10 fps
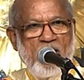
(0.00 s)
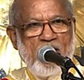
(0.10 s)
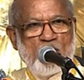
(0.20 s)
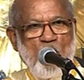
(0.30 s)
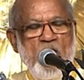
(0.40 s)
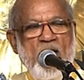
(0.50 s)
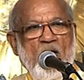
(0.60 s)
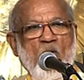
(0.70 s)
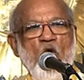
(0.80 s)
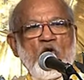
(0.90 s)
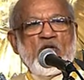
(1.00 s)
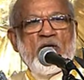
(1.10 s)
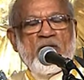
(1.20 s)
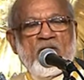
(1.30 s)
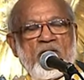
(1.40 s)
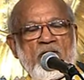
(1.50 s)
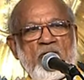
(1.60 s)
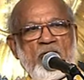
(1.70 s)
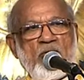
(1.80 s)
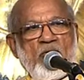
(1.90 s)
soil erosion
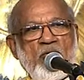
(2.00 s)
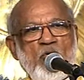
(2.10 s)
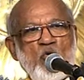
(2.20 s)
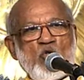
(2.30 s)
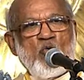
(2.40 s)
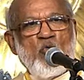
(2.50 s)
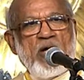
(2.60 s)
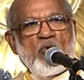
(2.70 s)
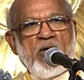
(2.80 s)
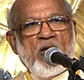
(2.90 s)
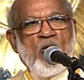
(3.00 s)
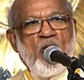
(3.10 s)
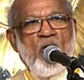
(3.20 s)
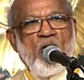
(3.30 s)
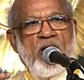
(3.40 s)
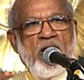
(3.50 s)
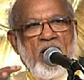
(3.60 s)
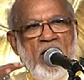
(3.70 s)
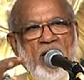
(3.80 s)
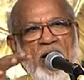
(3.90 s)
due to what we call
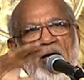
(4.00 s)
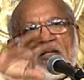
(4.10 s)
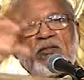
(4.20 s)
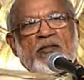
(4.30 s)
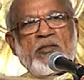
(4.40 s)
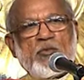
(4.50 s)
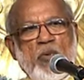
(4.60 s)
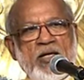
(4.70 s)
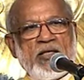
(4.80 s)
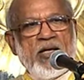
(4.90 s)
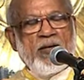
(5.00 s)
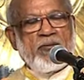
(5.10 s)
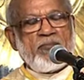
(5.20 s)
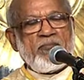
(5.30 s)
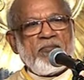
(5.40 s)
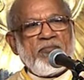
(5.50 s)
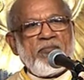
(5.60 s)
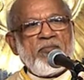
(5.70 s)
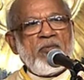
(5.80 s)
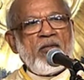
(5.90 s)
an earth splitting
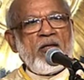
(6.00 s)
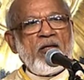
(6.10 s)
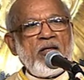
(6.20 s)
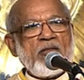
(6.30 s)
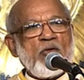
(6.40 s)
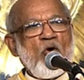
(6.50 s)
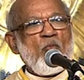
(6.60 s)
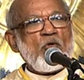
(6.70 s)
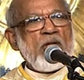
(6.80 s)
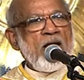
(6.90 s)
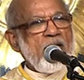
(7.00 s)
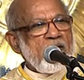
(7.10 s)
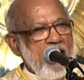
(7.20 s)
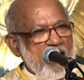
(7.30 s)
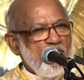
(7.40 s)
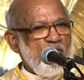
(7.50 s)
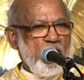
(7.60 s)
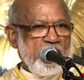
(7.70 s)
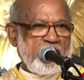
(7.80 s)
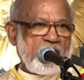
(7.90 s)
is almost like a typhoid.